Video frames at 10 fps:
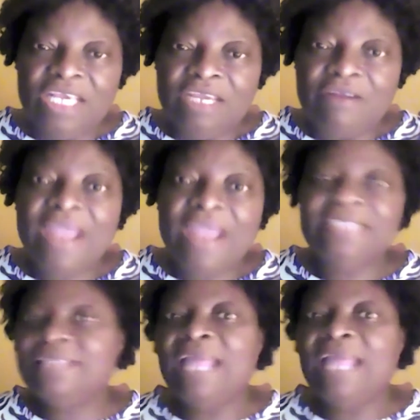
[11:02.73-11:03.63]

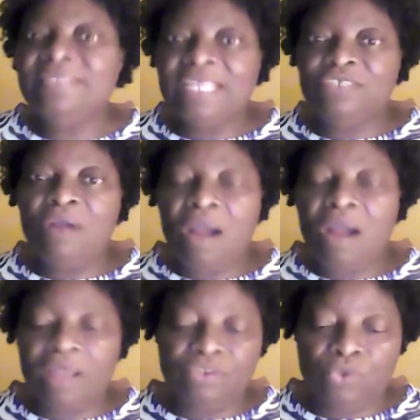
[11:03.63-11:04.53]
Christ stands at your
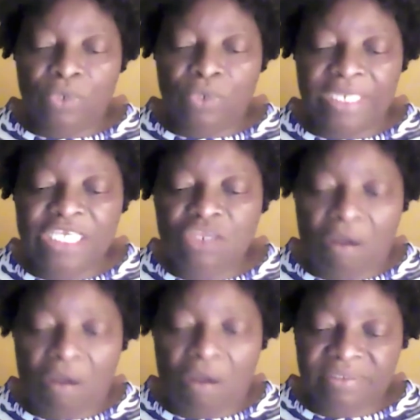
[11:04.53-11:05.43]
heart door and he
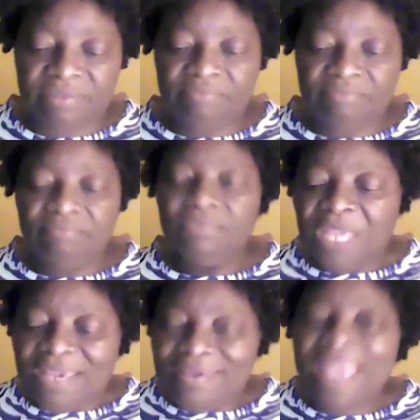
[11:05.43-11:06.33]
knocks.
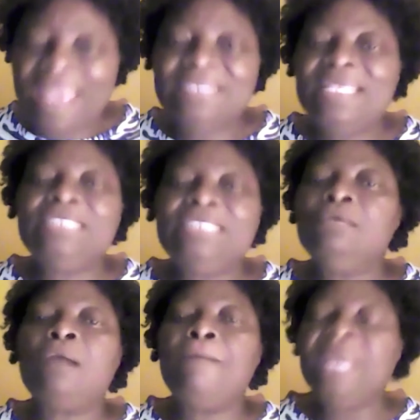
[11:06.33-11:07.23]
Yes, let him
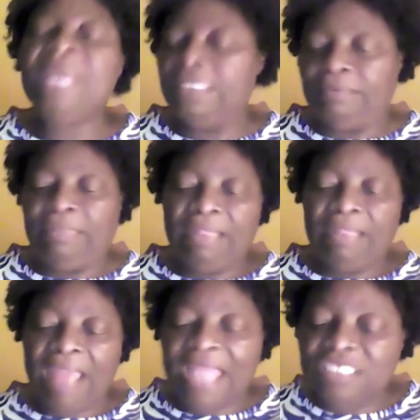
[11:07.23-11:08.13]
come in
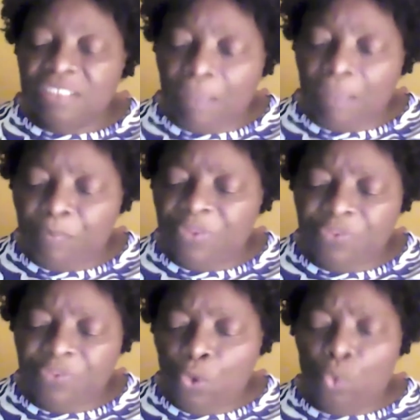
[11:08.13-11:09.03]
and sup
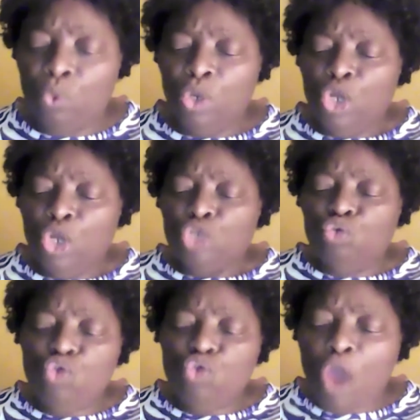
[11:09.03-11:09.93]
with you.
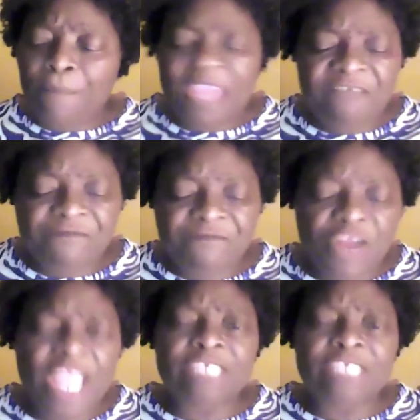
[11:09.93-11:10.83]
Do not be
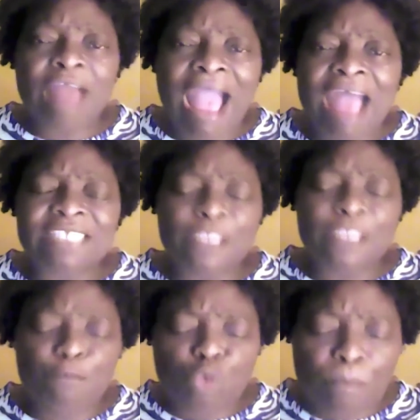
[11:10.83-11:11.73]
afraid to ask
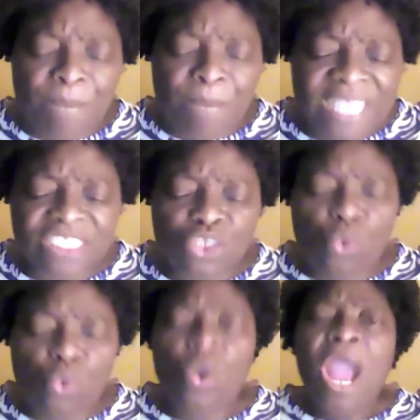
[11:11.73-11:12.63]
him to bless
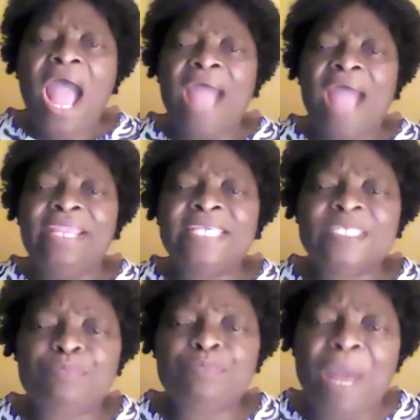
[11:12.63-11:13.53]
you and
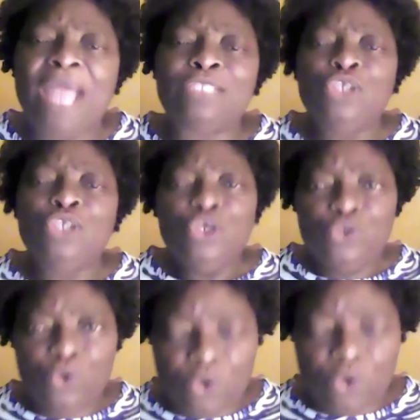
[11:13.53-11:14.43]
expand
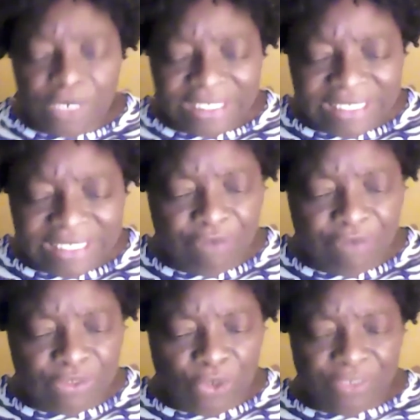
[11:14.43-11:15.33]
your
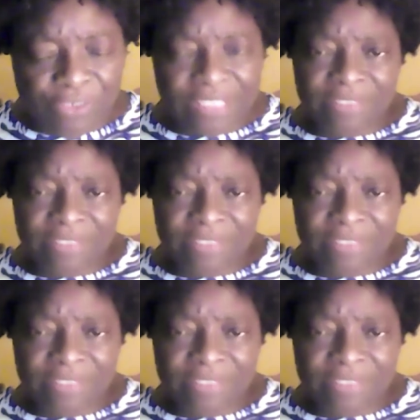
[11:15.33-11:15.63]
territories.